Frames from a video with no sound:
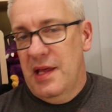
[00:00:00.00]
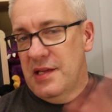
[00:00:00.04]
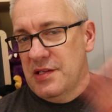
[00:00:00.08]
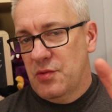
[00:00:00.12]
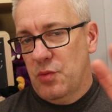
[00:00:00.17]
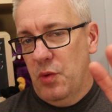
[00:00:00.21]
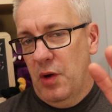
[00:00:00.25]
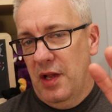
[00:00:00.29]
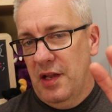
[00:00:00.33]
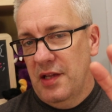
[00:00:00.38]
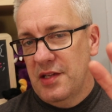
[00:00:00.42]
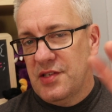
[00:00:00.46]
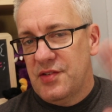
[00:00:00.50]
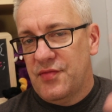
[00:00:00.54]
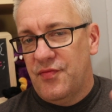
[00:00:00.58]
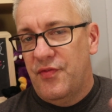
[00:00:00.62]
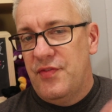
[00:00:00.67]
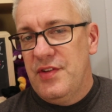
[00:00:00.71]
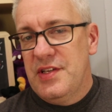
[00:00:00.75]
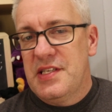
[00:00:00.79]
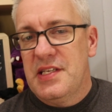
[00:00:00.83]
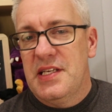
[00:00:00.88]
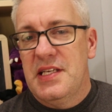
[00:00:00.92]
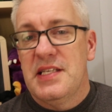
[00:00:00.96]
as well as
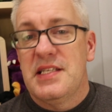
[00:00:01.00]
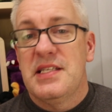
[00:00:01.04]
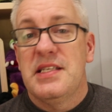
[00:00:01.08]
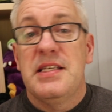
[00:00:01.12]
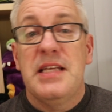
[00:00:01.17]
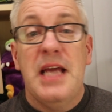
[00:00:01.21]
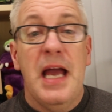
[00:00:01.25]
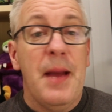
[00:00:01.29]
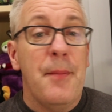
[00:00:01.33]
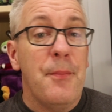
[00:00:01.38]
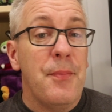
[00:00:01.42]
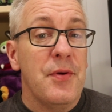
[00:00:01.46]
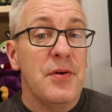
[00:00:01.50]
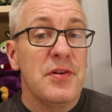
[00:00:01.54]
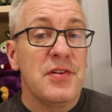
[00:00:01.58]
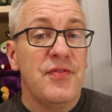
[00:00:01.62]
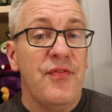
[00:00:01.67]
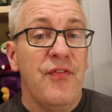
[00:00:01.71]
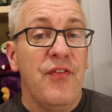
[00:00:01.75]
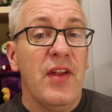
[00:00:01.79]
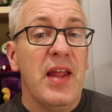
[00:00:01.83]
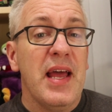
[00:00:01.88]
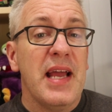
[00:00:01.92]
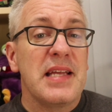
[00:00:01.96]
viscous dampers,
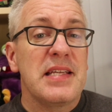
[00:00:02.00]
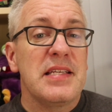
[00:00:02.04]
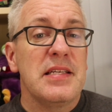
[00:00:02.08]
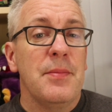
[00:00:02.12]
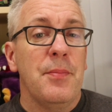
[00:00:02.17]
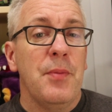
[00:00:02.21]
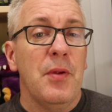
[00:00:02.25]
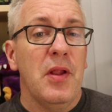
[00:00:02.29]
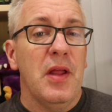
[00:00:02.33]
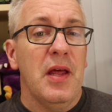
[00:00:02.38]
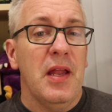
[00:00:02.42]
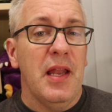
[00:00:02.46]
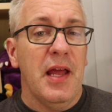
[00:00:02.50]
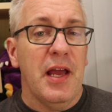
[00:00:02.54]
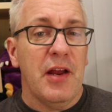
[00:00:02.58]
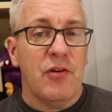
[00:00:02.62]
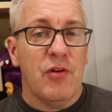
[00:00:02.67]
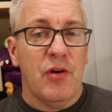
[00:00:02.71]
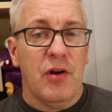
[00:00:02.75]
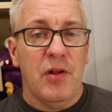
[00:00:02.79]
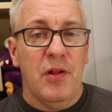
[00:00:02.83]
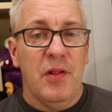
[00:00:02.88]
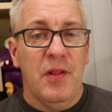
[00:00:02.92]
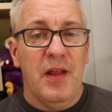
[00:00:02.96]
flexible
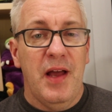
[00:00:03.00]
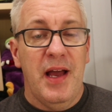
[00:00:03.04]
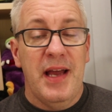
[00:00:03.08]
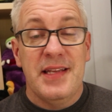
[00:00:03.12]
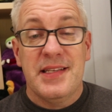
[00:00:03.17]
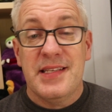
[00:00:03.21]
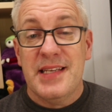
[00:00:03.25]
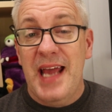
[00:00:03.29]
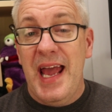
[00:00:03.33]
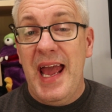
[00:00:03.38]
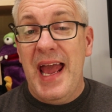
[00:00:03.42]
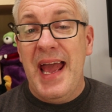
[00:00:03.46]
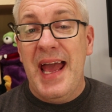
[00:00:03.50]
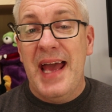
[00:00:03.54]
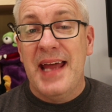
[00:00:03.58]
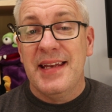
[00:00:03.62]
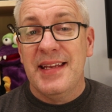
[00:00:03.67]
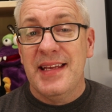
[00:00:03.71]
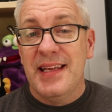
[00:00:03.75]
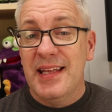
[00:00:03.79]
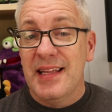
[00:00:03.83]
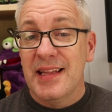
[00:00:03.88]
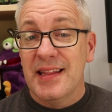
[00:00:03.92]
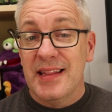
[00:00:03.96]
electrical lines, and
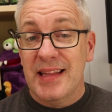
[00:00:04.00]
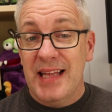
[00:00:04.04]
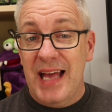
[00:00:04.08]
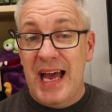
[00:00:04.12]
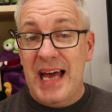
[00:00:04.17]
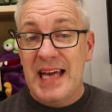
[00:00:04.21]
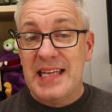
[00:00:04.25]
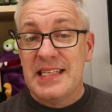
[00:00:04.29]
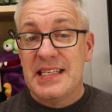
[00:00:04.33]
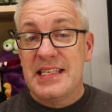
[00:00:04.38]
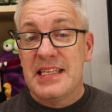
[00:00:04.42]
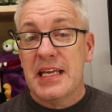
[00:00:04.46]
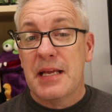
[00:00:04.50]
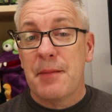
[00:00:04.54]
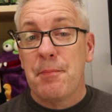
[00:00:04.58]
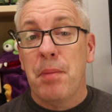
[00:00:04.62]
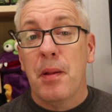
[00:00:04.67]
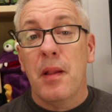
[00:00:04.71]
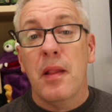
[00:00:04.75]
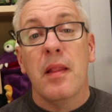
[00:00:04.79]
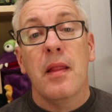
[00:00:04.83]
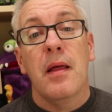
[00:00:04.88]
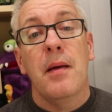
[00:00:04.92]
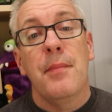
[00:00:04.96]
elastic
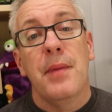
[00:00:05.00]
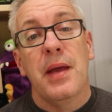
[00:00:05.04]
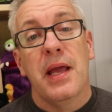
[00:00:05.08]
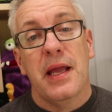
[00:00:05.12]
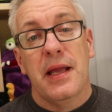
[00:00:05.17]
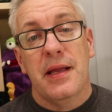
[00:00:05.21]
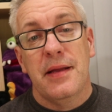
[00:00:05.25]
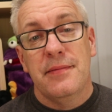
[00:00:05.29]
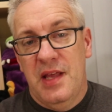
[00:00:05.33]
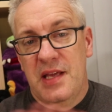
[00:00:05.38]
plumbing.